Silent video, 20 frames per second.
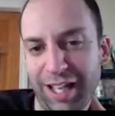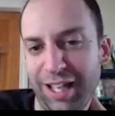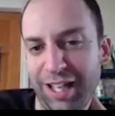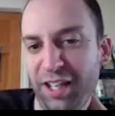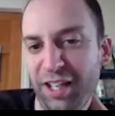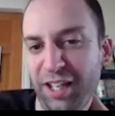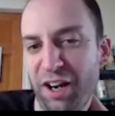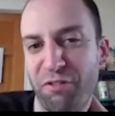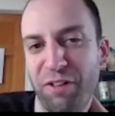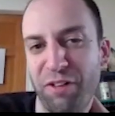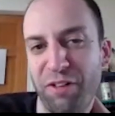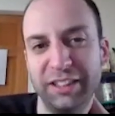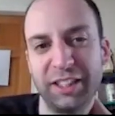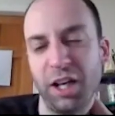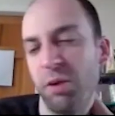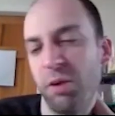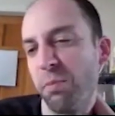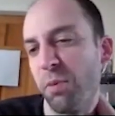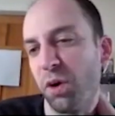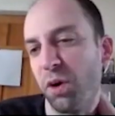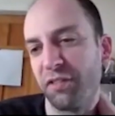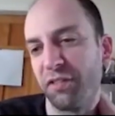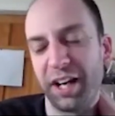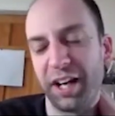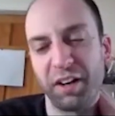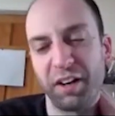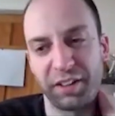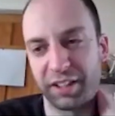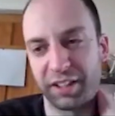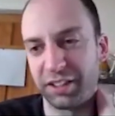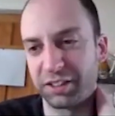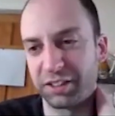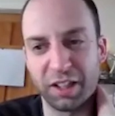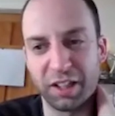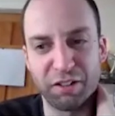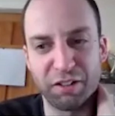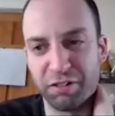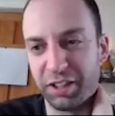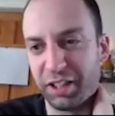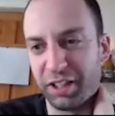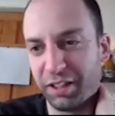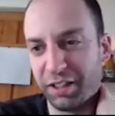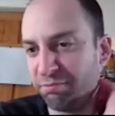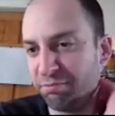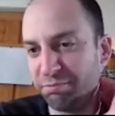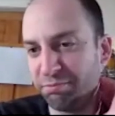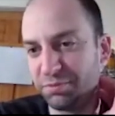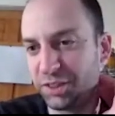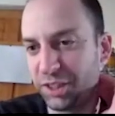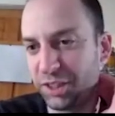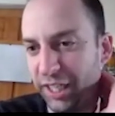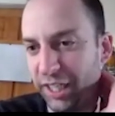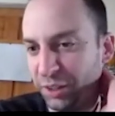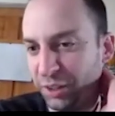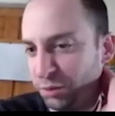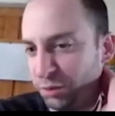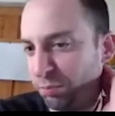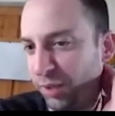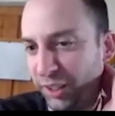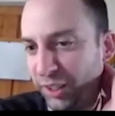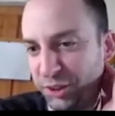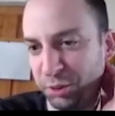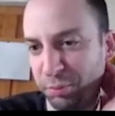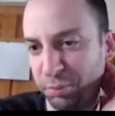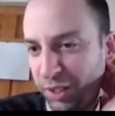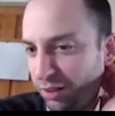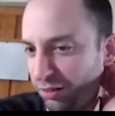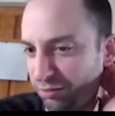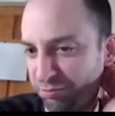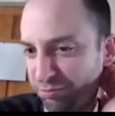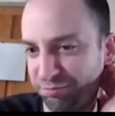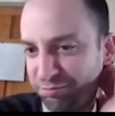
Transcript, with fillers: you know, red cell morph, I don't think is going to really change much about